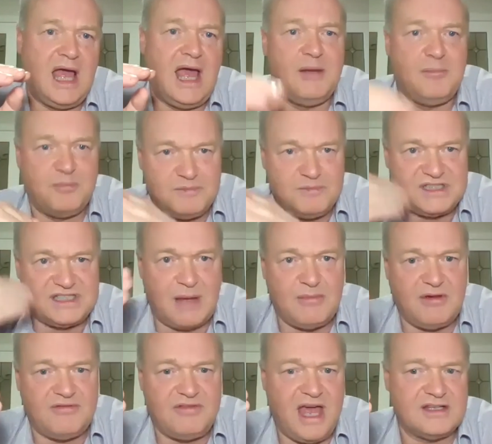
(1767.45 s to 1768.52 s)
and
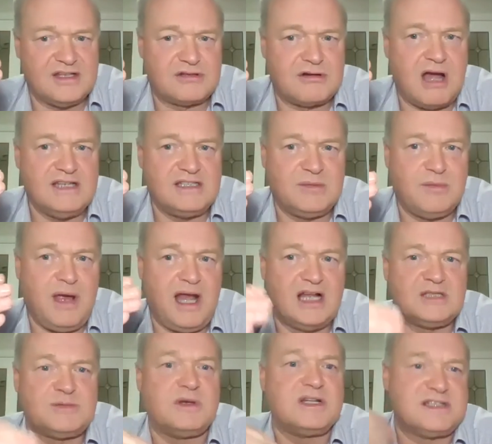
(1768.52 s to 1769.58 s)
some of that is grazing
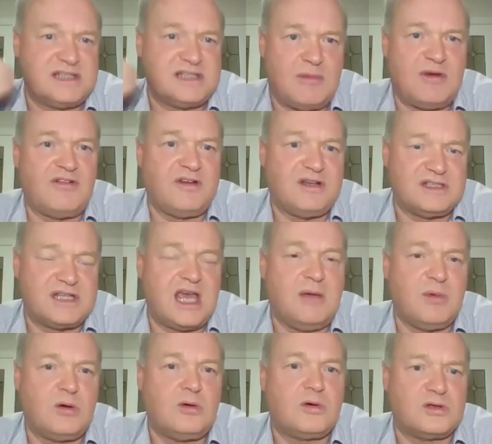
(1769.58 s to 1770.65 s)
management and some of it is
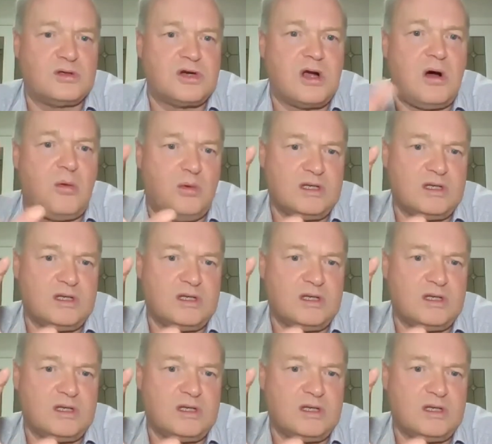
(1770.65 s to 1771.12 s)
chemical control.